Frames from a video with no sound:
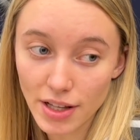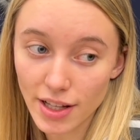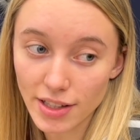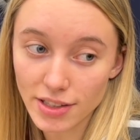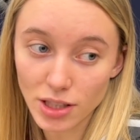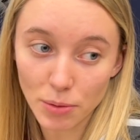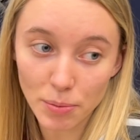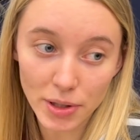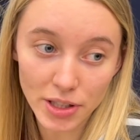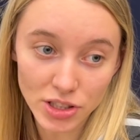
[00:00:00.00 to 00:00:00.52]
They
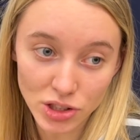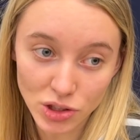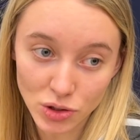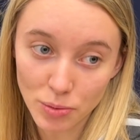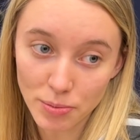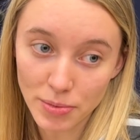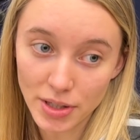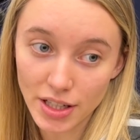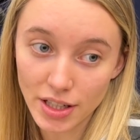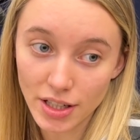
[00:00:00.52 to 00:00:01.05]
took pictures
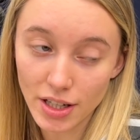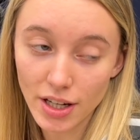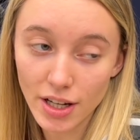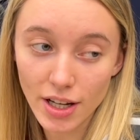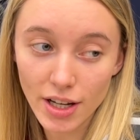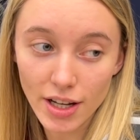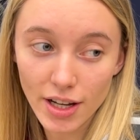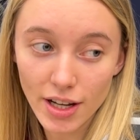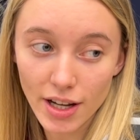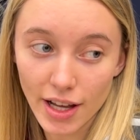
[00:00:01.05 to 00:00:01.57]
with me,
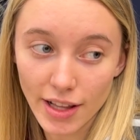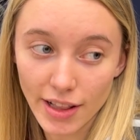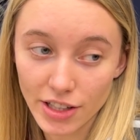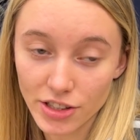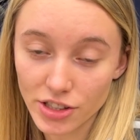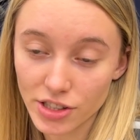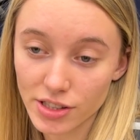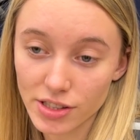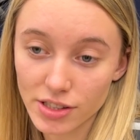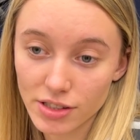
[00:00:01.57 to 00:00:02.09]
and they
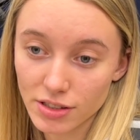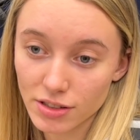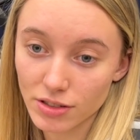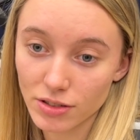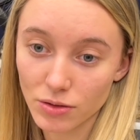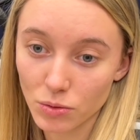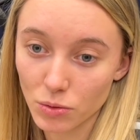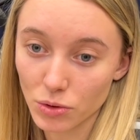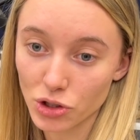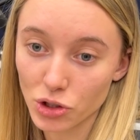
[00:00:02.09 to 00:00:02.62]
just
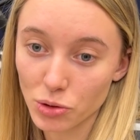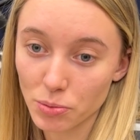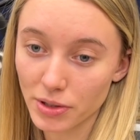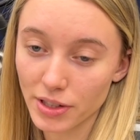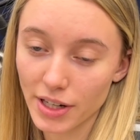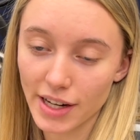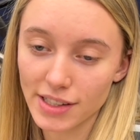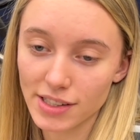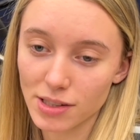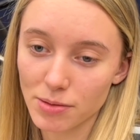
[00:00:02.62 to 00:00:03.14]
were super
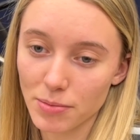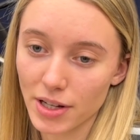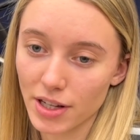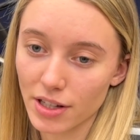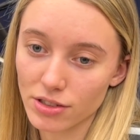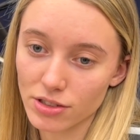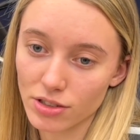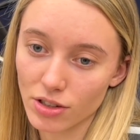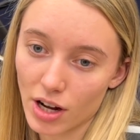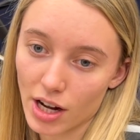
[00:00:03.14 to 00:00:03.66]
nice to me.
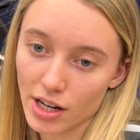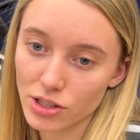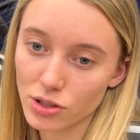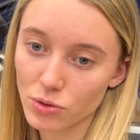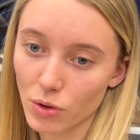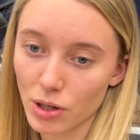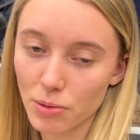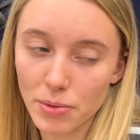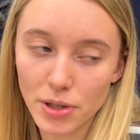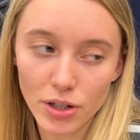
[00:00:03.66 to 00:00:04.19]
And so I just
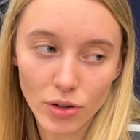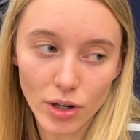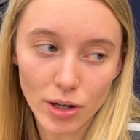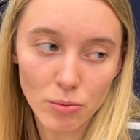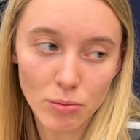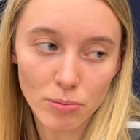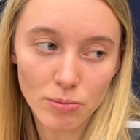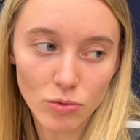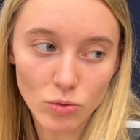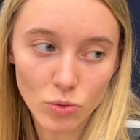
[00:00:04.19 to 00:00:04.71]
want to be a
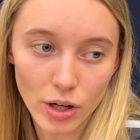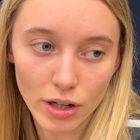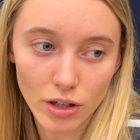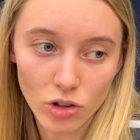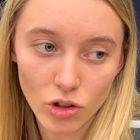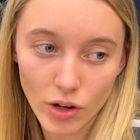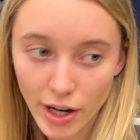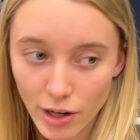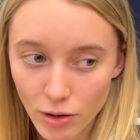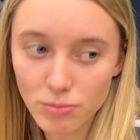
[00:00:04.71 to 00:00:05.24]
great,
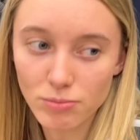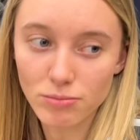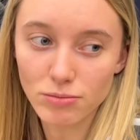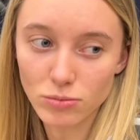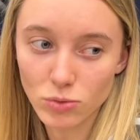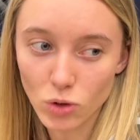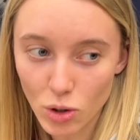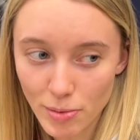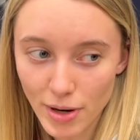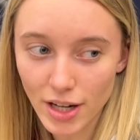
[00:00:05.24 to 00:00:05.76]
great
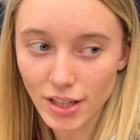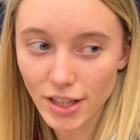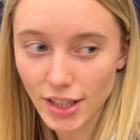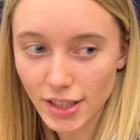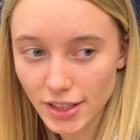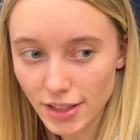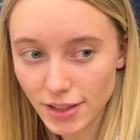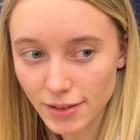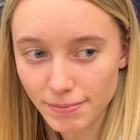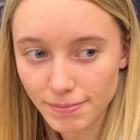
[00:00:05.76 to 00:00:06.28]
role model
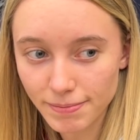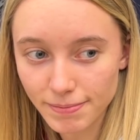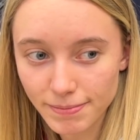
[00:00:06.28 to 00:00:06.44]
like them.